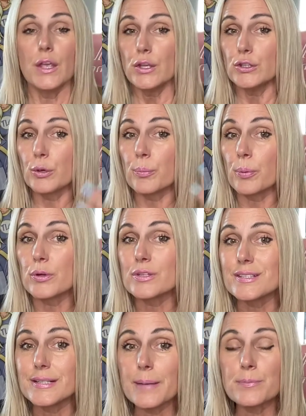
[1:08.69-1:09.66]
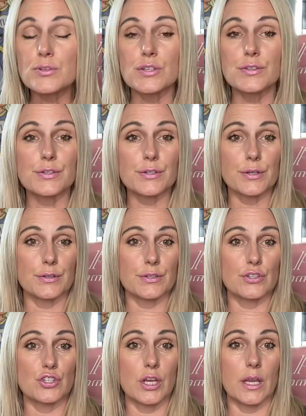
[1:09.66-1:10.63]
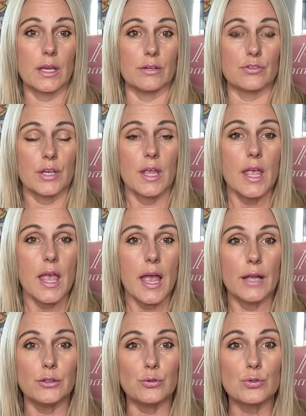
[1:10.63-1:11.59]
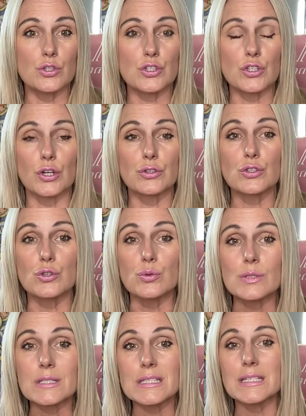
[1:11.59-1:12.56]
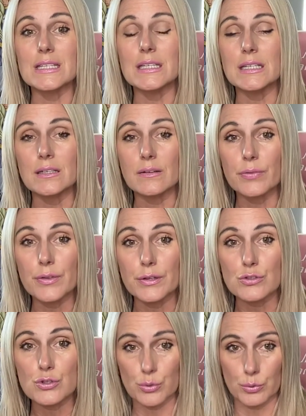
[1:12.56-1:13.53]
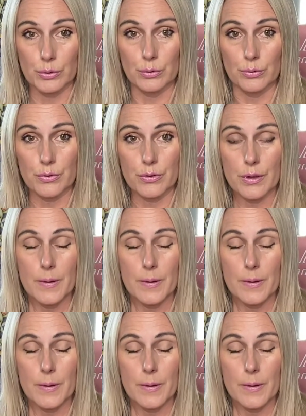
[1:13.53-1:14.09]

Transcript: Your perceptions start to change, and you start to see the truth.